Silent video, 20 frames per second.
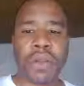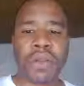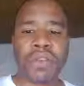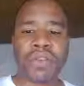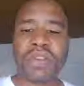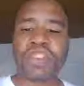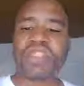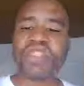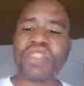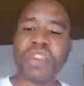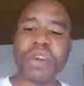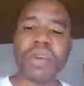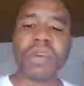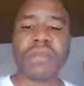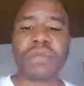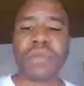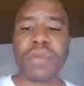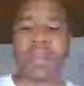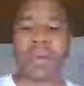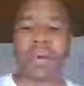share this
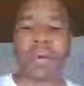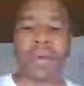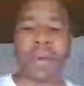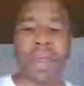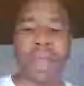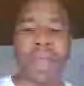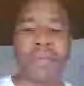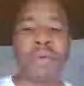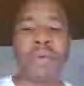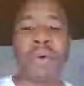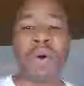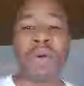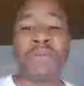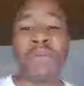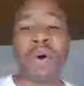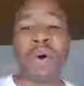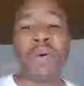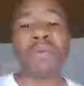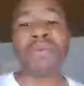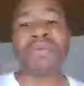video. If you have
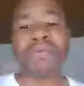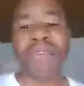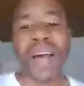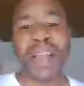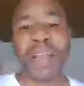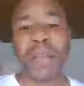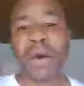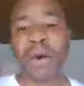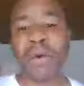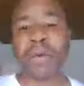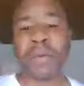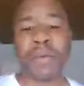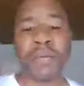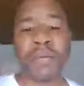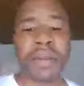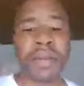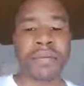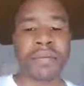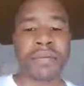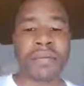found value out of
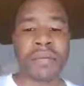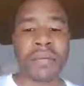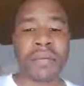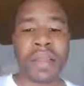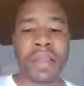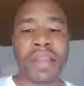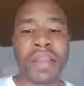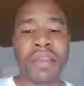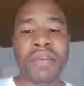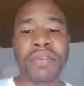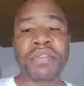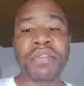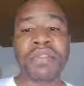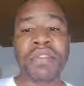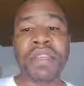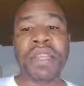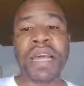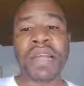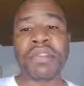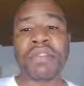it and you see
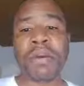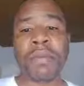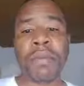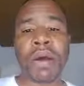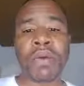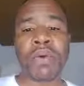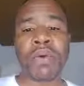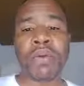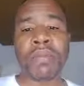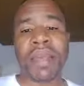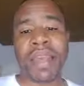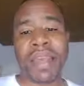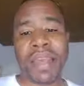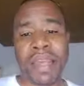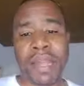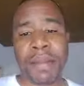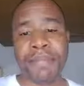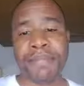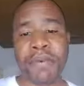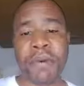that someone could be
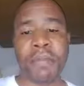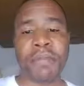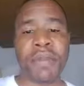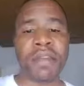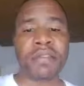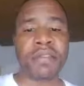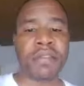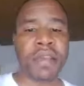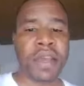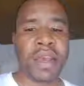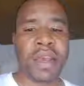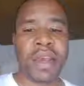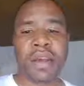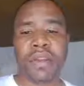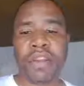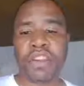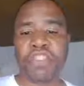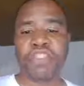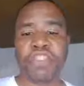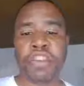helped from this,
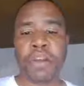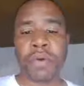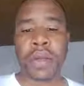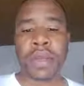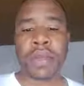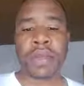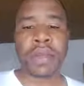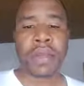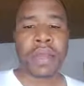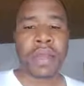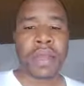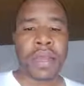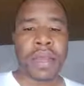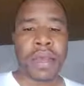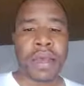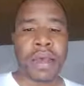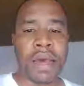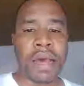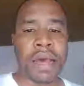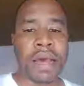just share it.
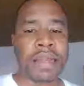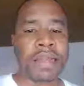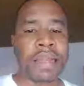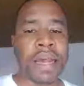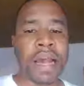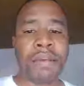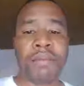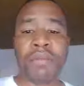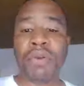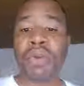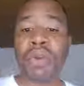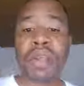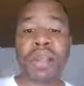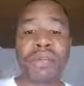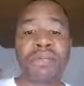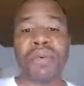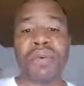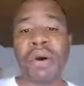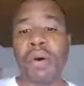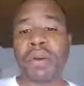And I'm looking
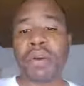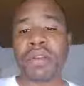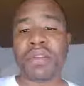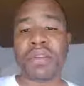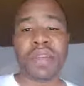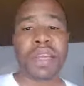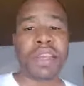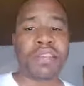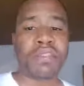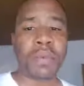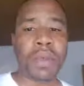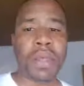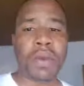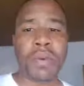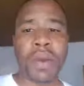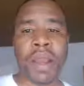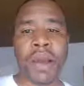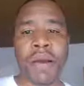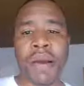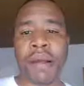forward to next week
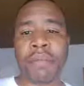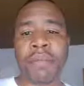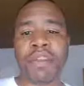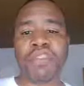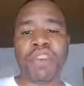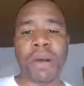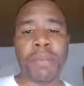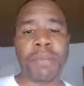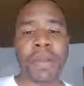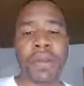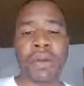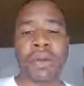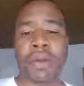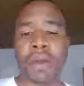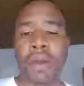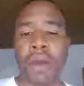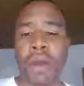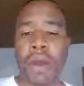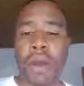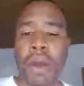where I'll be dropping
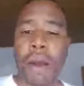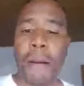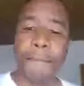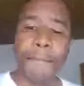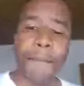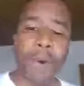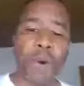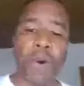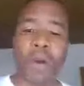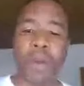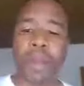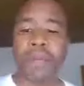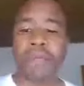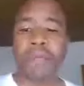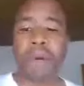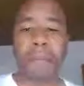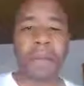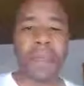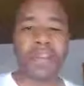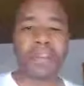more
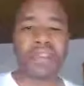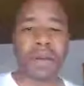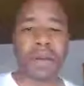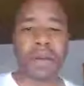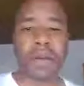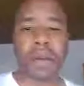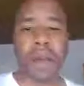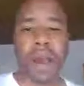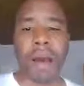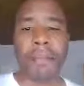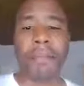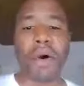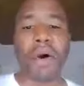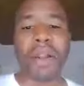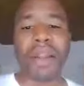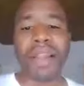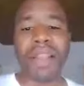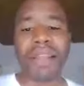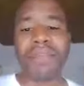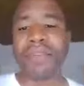information about
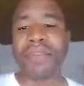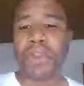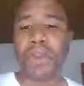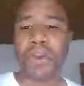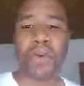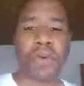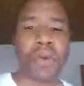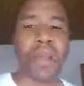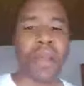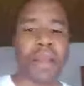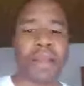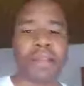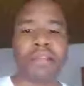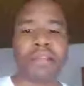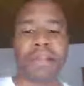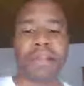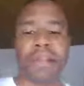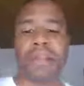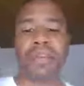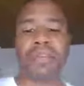living your greatness
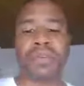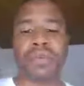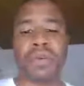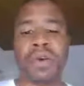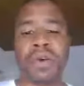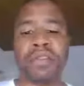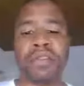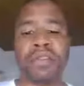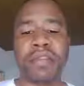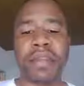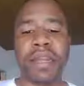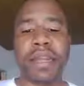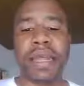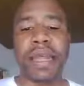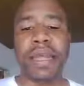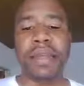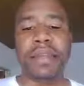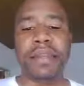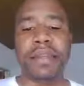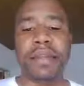in
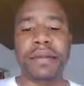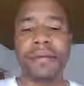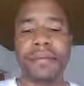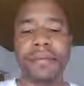2019.